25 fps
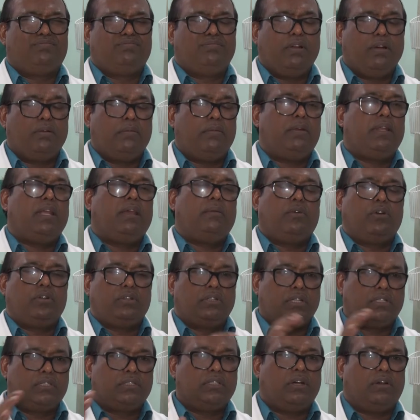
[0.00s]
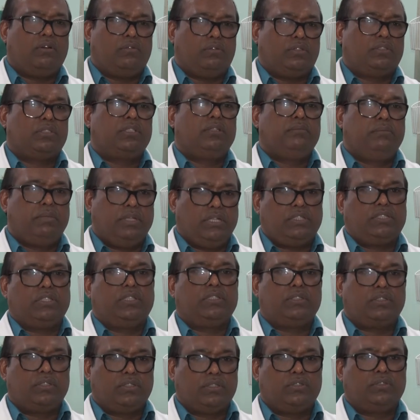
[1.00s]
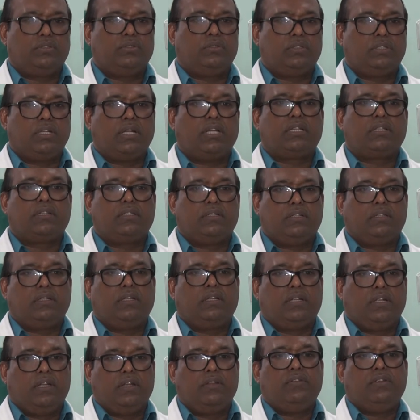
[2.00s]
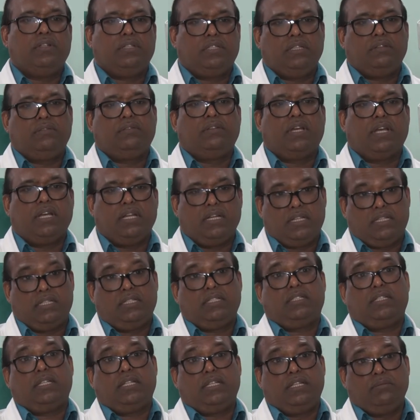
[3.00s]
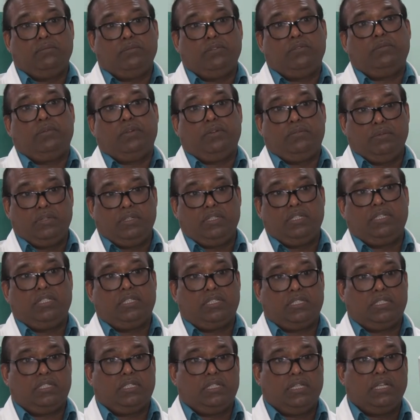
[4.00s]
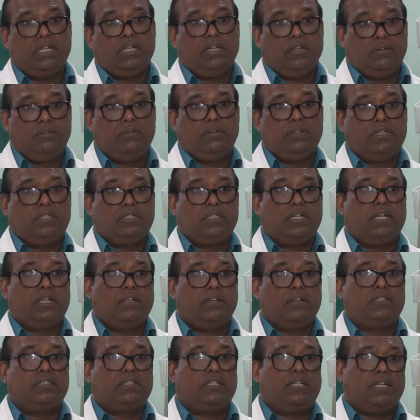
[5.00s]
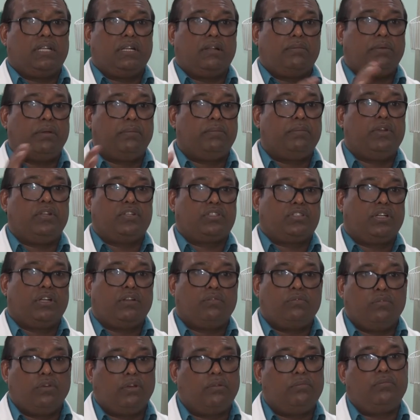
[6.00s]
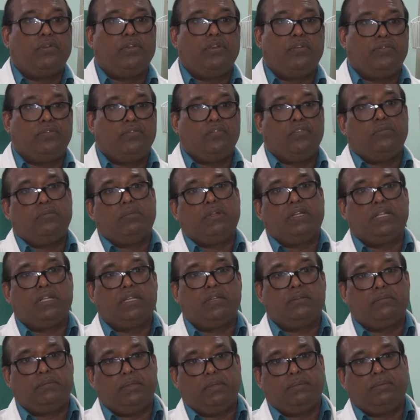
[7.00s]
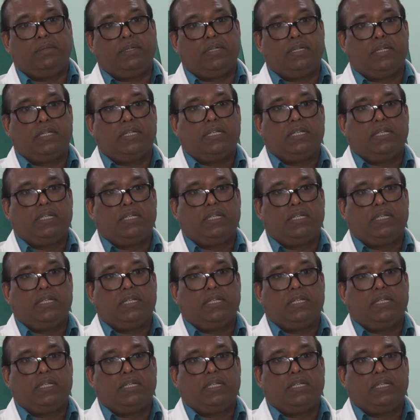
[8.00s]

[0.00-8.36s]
probably about a thousand patients or so that receive dialysis at the moment, which is which is high considering a population of 1.4 million people.